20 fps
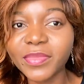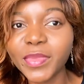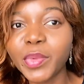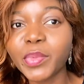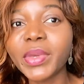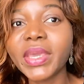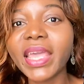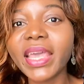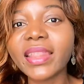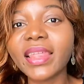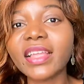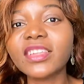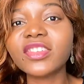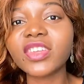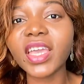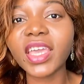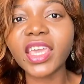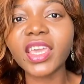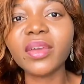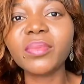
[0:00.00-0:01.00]
We get that
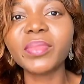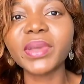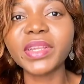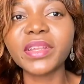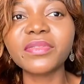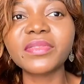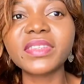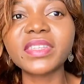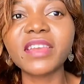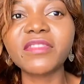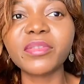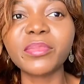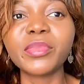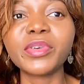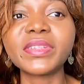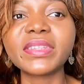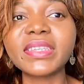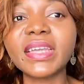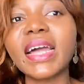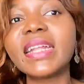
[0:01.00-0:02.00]
child care benefit every month,